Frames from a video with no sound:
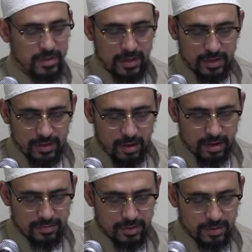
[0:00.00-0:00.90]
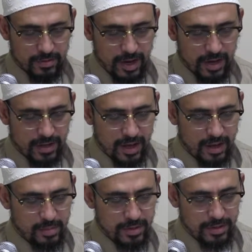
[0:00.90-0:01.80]
And all of those are
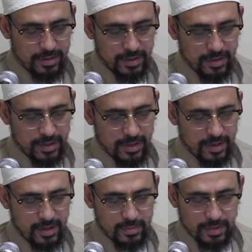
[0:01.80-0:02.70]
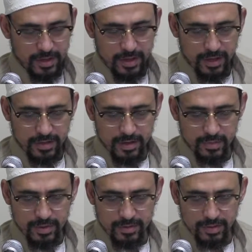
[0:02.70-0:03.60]
adab. And adab
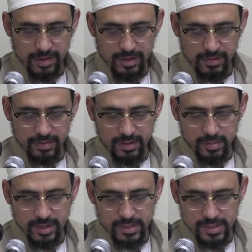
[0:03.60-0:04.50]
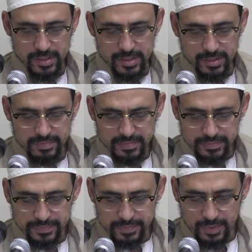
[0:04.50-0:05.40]
is immense,
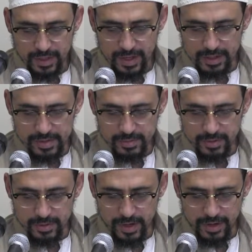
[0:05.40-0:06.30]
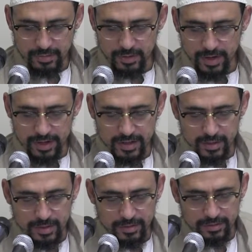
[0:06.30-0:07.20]
and someone who has more
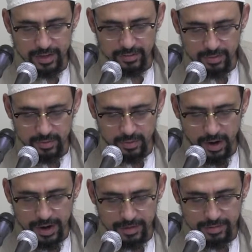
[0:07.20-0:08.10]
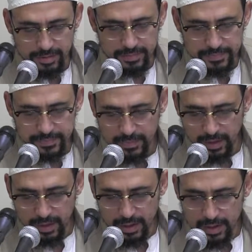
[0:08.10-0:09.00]
adab, his station will rise.
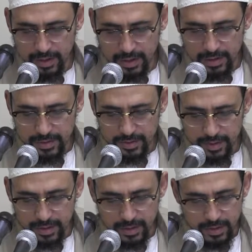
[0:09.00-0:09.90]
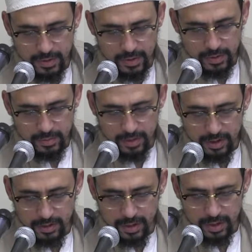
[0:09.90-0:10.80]
Radiyallahu anhum wa
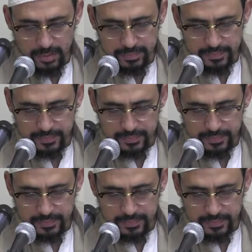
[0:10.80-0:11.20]
ardahum.